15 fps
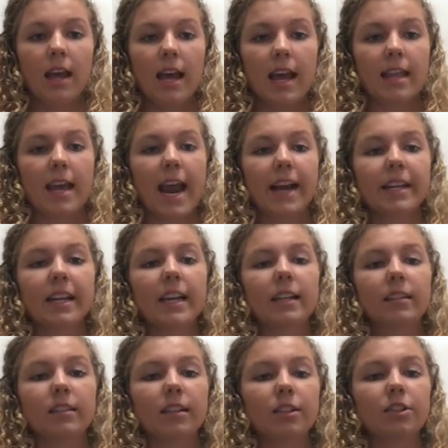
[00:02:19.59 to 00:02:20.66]
In the 18th
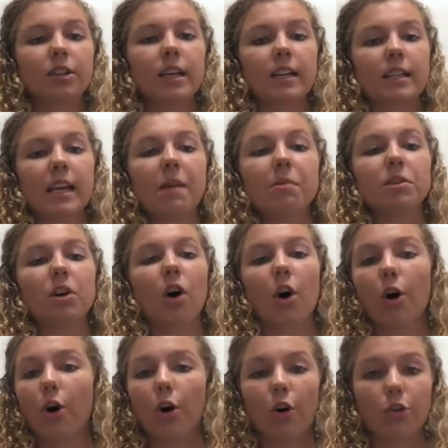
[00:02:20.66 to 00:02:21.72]
century, tea was
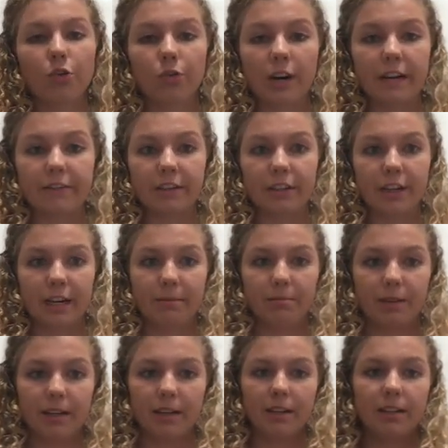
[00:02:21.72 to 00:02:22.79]
all the rage in Great
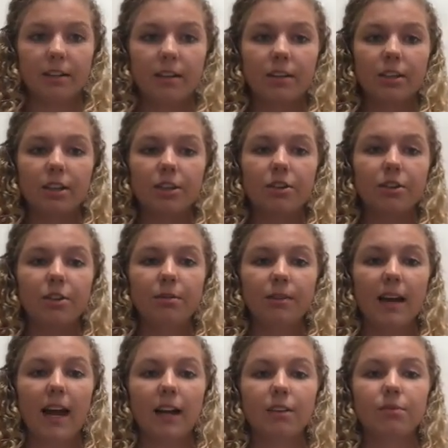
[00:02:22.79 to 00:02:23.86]
Britain, so this new
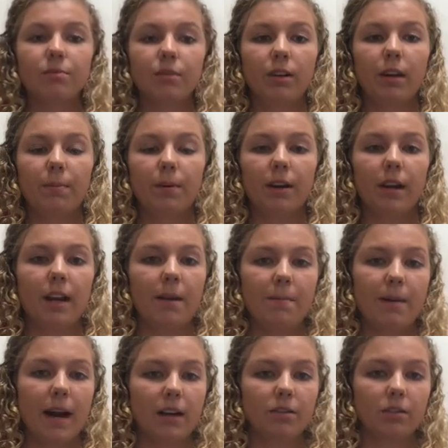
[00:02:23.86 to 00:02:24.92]
tax really put an
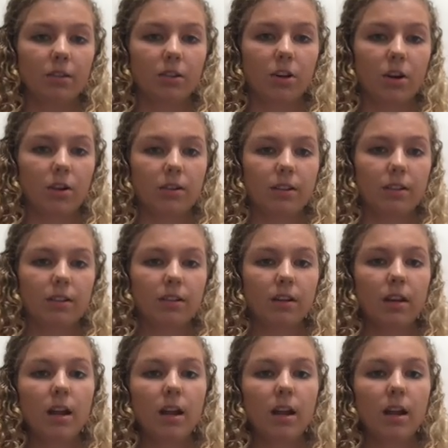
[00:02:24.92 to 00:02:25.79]
impact on the colonists.